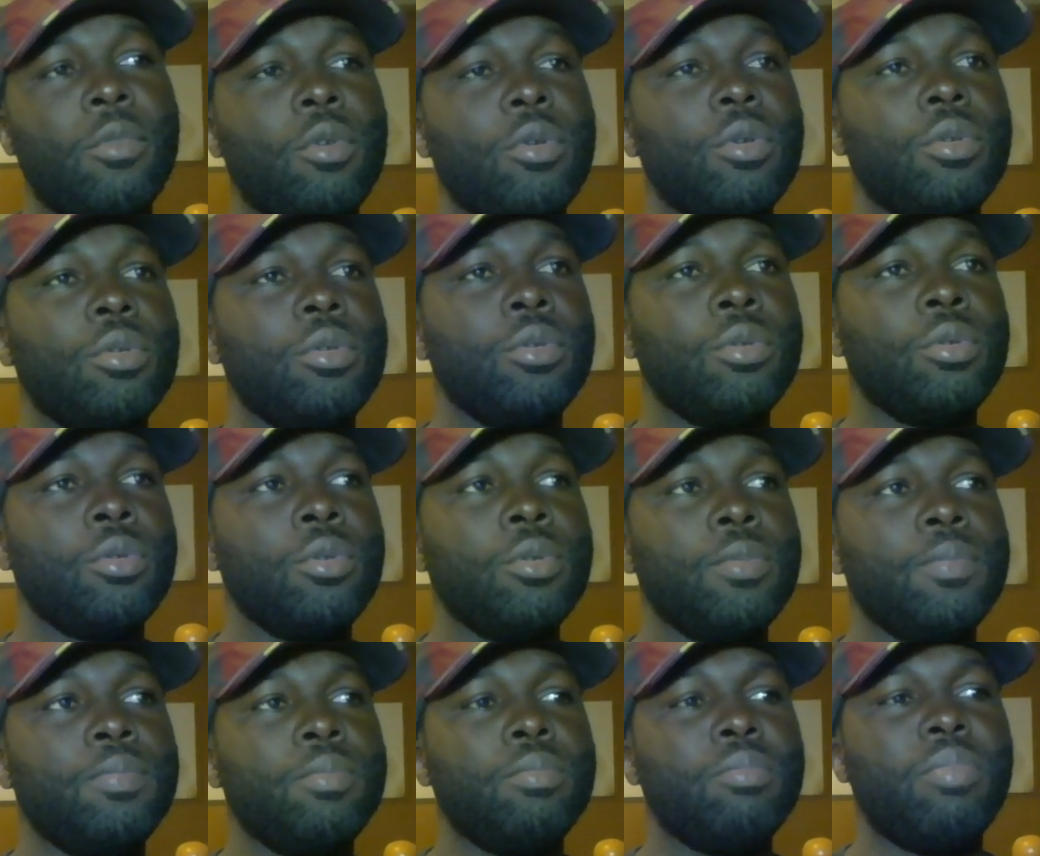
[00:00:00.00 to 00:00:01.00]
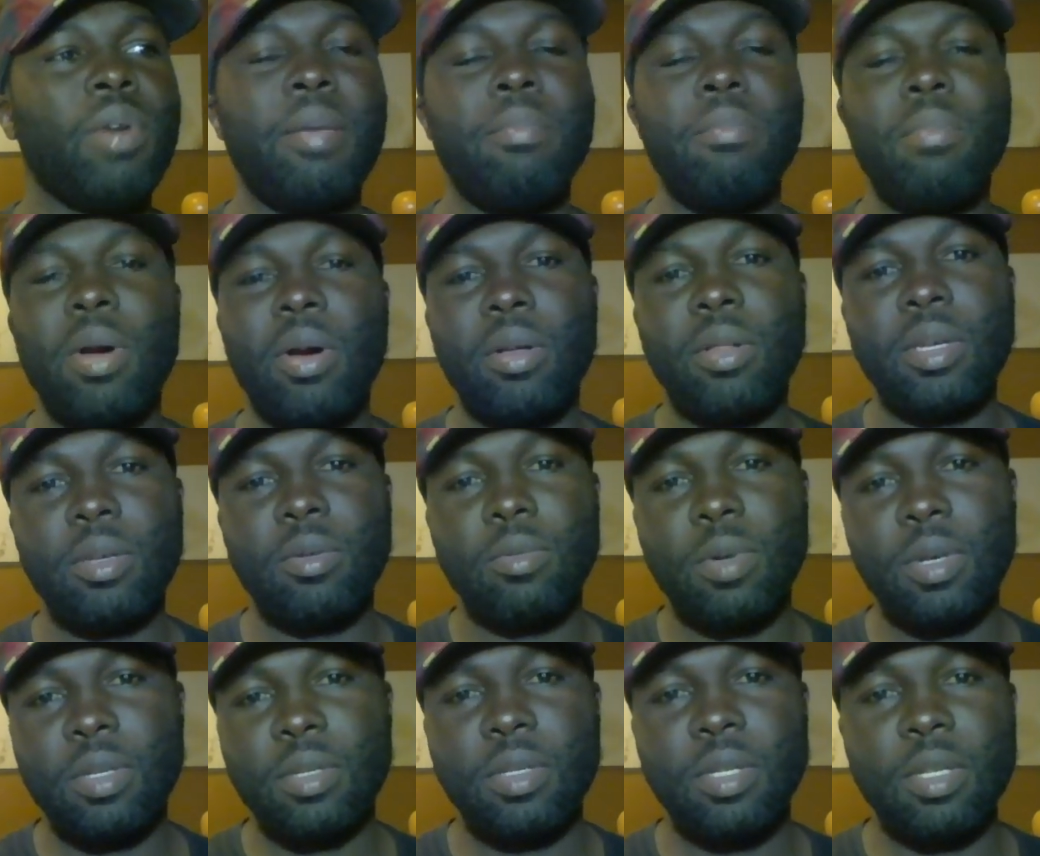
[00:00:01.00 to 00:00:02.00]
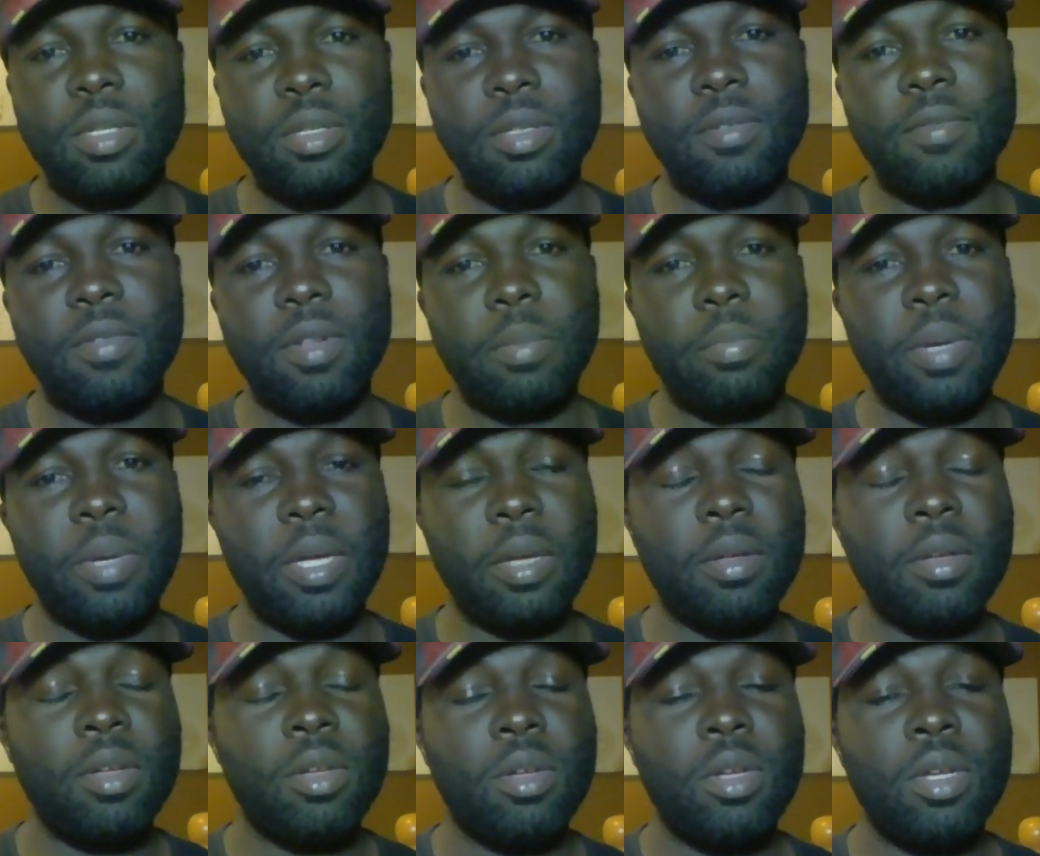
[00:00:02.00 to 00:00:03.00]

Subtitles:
who primarily was into flipping.